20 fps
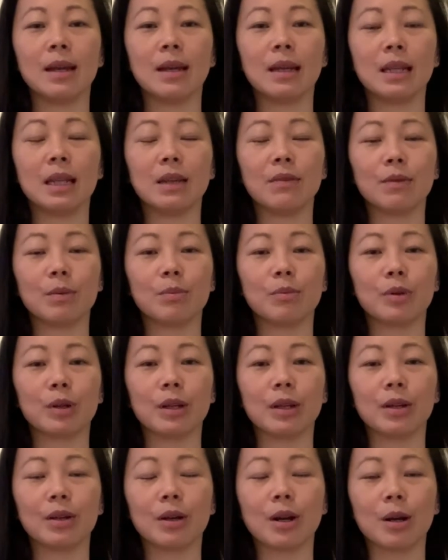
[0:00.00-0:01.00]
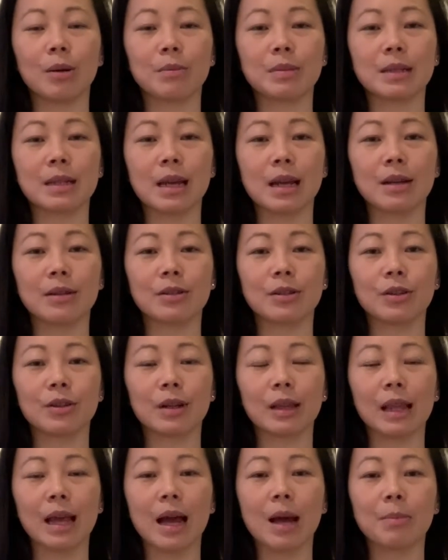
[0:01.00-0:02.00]
and even bring your arms down to
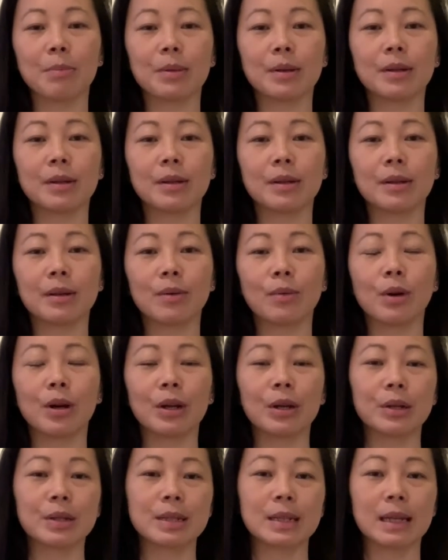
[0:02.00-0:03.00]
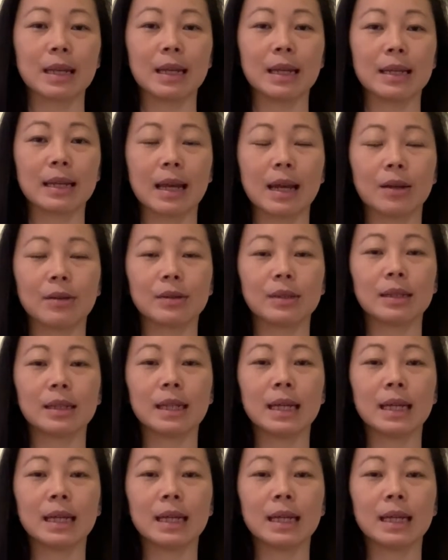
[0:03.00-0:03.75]
your lap while you're sitting down.